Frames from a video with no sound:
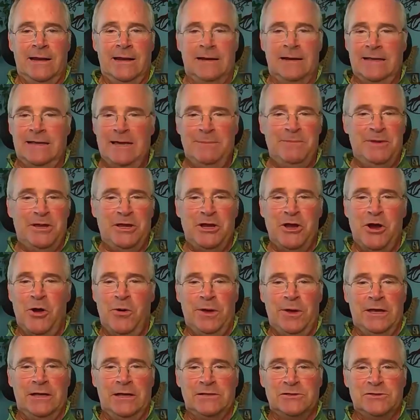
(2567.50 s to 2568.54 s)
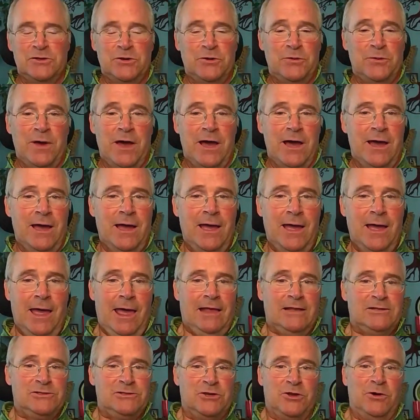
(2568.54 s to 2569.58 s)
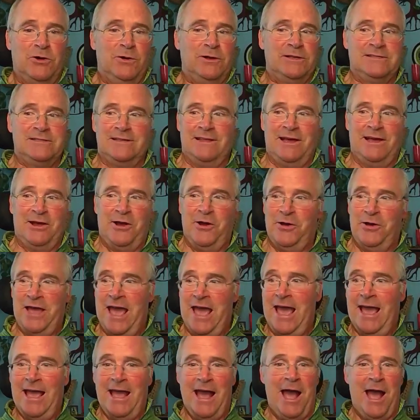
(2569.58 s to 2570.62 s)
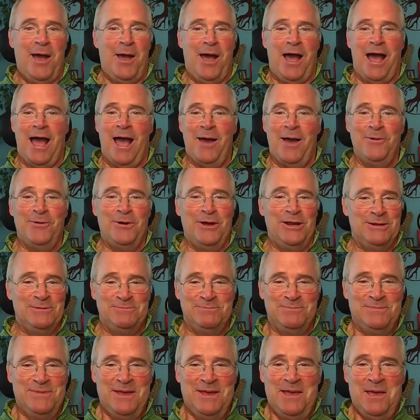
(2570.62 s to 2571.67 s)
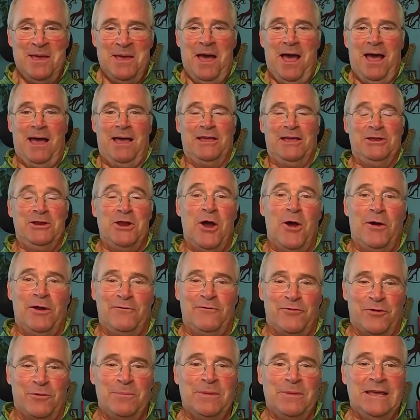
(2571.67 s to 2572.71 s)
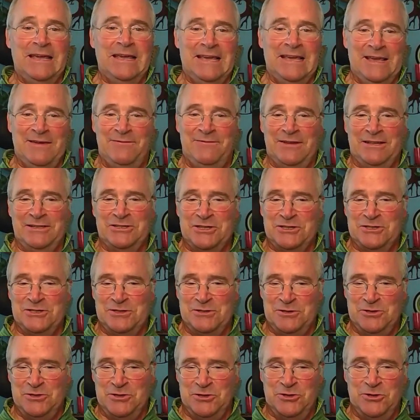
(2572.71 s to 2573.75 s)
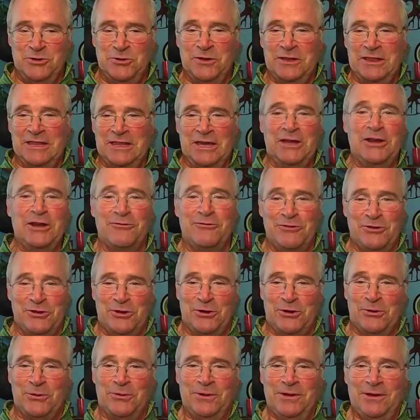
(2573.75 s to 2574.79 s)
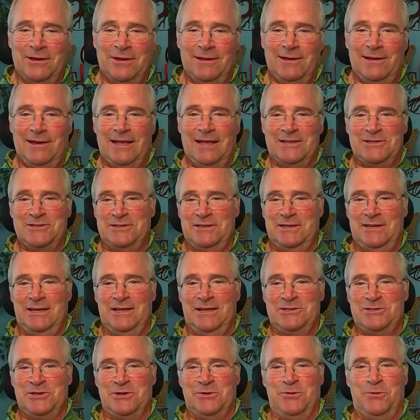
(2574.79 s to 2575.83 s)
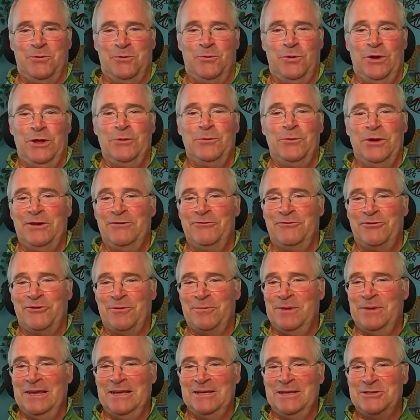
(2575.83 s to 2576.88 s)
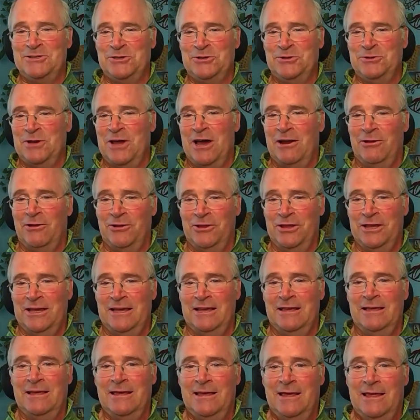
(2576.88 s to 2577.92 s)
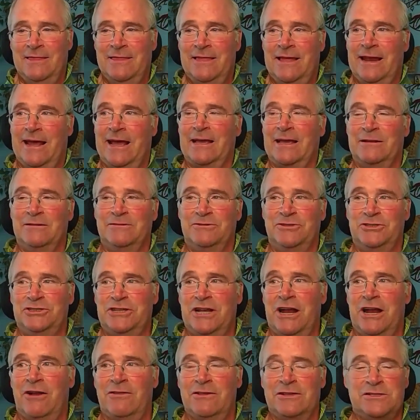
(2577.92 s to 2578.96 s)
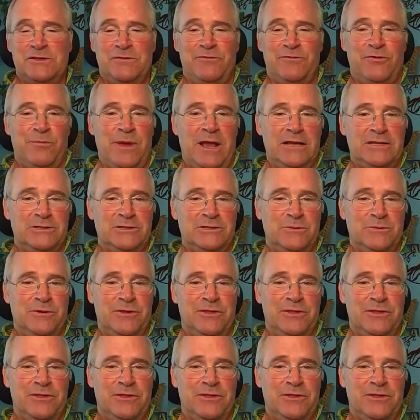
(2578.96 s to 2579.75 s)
and keep me going. So it's like, okay, I wanted, and for me, even just doing the interview, it's a win-win for me too. Not only that I can share this information